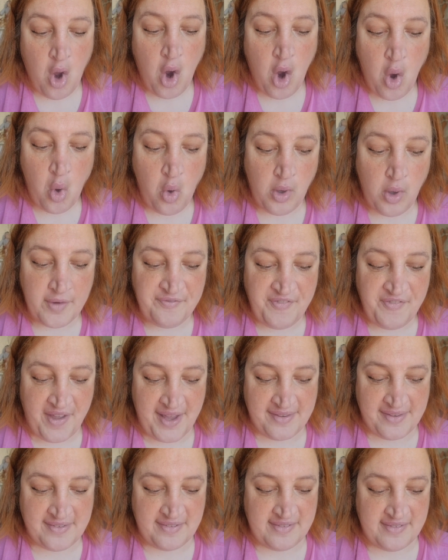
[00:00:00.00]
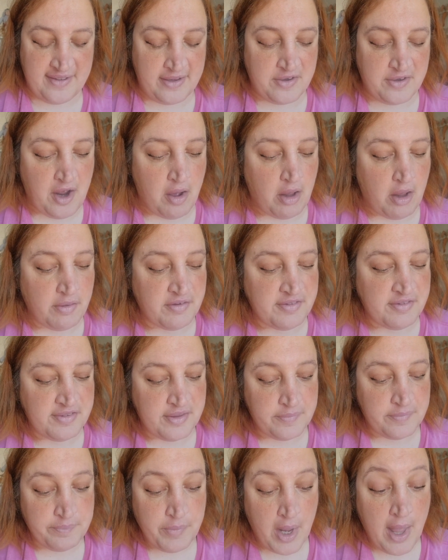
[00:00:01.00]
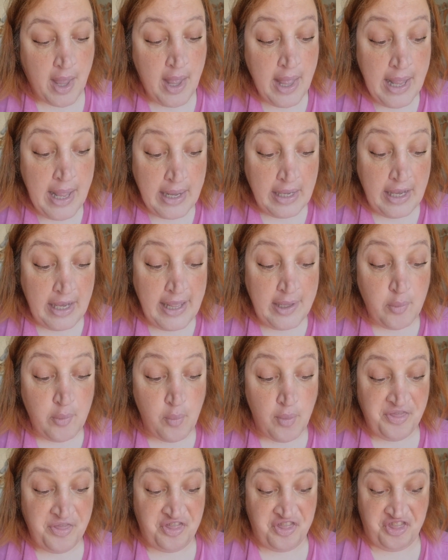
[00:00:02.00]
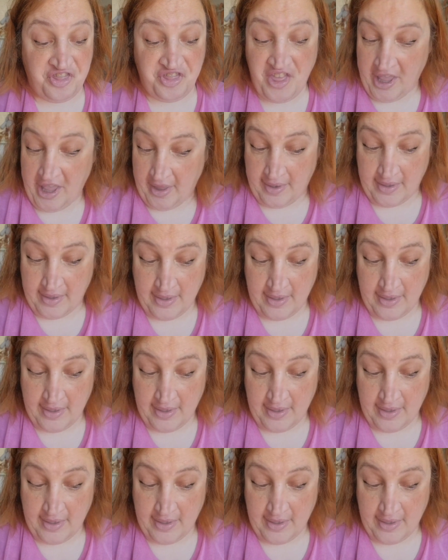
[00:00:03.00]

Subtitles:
or fantasy dolls. Liquid thin